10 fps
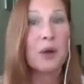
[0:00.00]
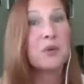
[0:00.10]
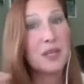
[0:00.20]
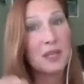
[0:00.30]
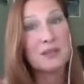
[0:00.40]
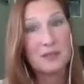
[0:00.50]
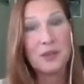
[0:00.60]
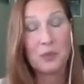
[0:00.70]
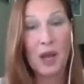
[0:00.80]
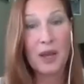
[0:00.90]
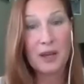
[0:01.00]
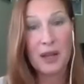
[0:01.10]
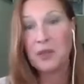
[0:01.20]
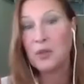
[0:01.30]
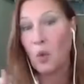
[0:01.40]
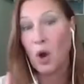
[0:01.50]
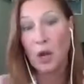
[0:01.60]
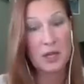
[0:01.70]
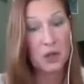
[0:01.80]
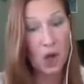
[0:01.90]
I was in right and the
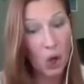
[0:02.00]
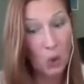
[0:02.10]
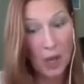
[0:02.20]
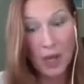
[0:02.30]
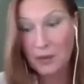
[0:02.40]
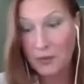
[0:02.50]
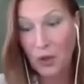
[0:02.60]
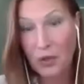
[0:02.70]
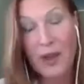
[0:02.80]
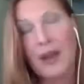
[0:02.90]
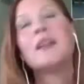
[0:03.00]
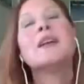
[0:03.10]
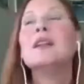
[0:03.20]
walking down the hallway and all that.